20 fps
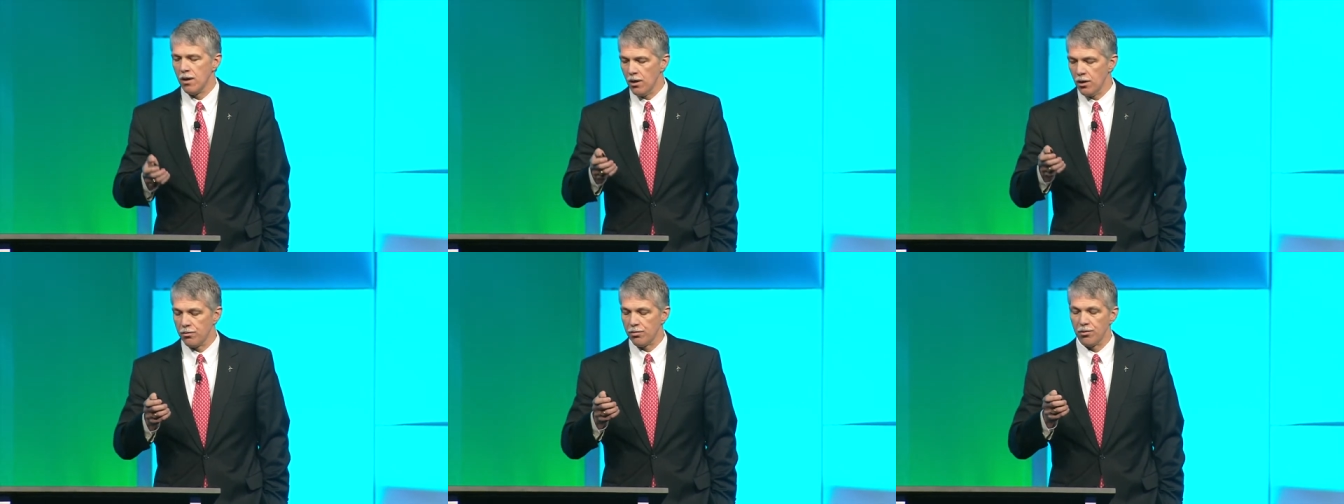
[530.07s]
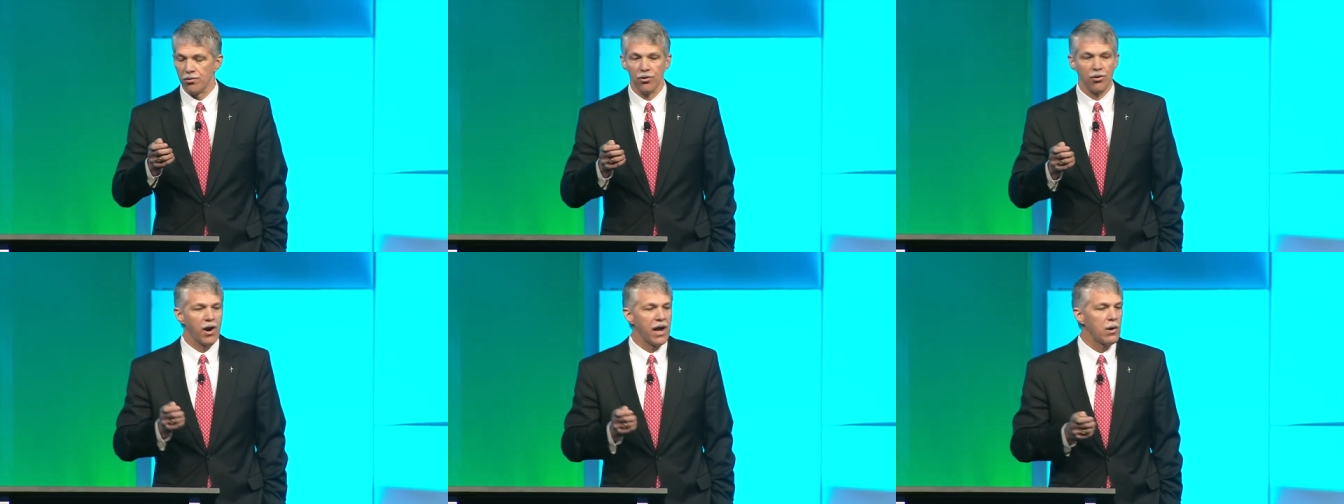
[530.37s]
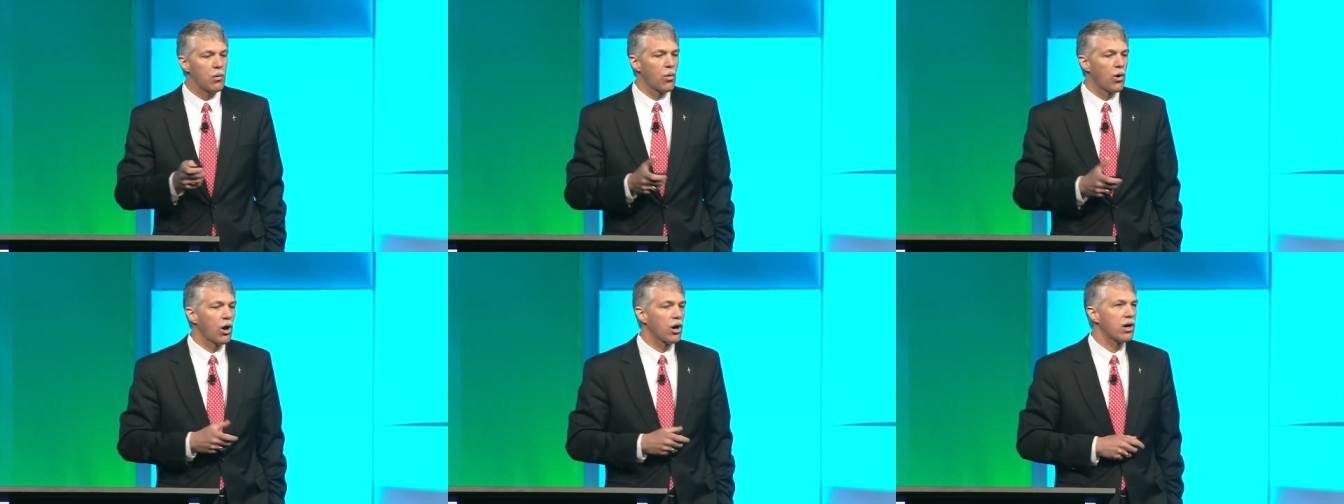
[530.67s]
Through the
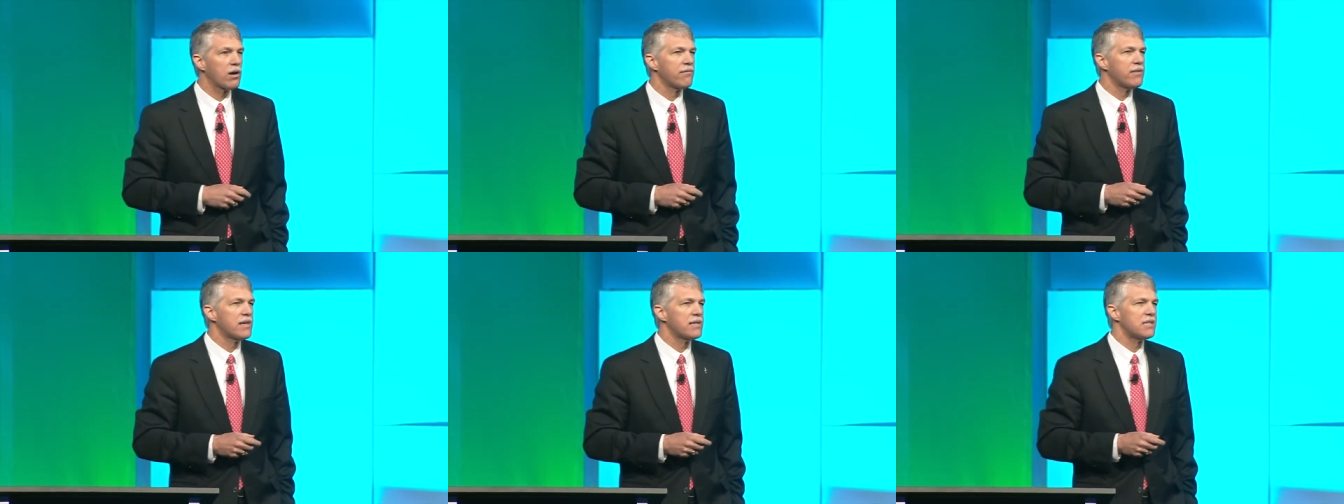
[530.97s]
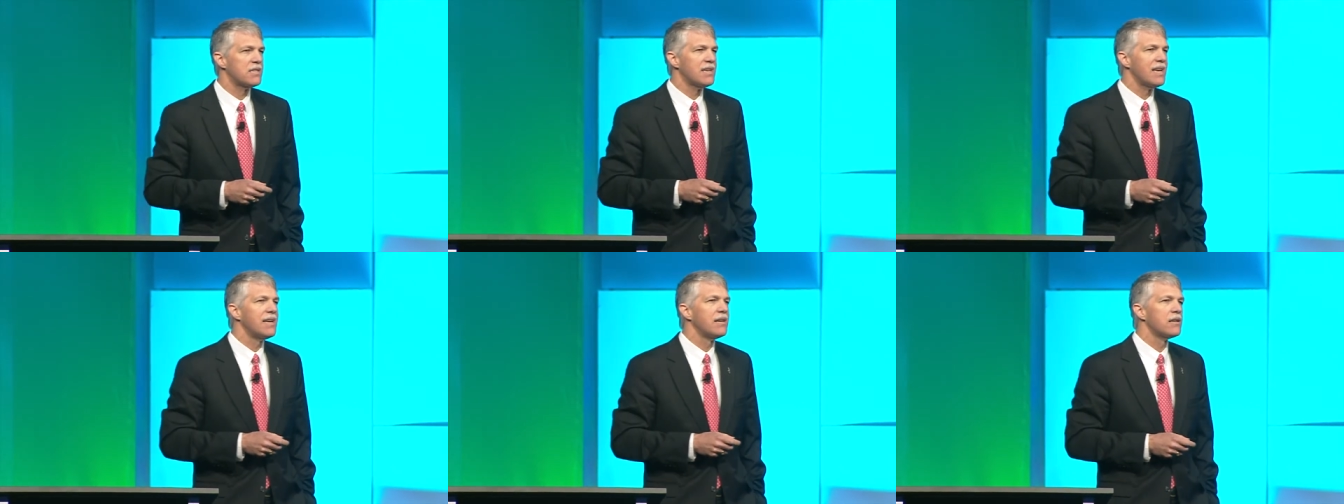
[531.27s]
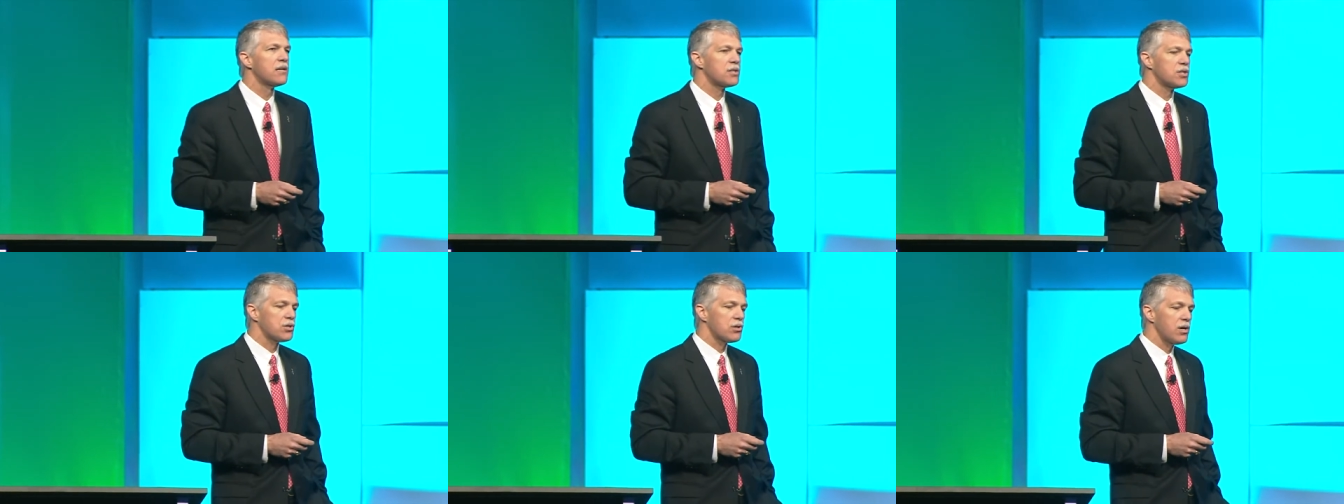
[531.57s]
great work of this
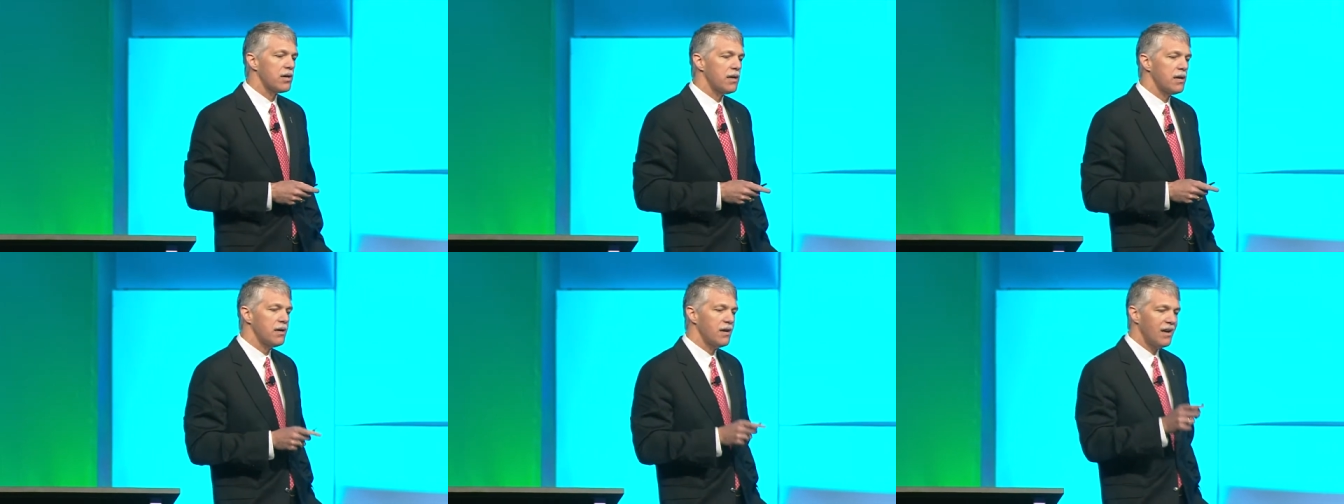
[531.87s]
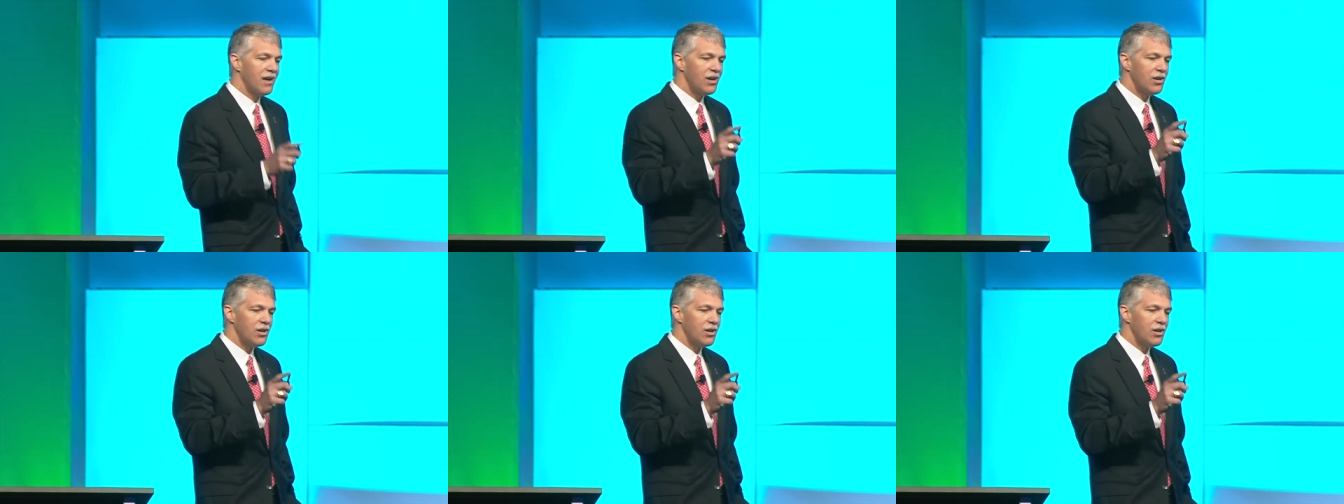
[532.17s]
industry,